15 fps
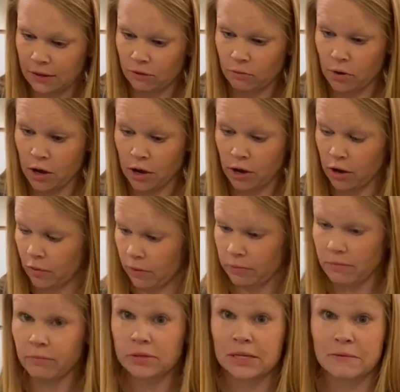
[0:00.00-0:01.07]

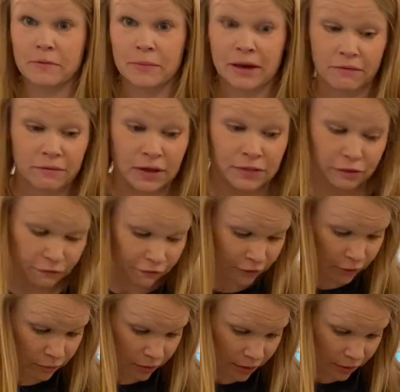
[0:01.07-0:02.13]
Whoa, some of mine hit the
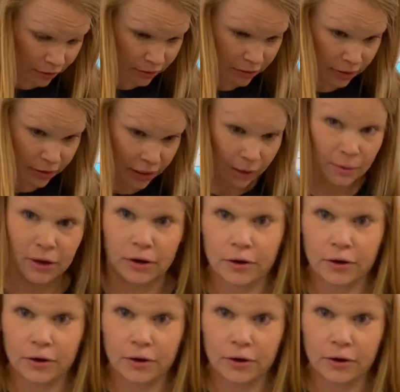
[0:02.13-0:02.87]
floor. I better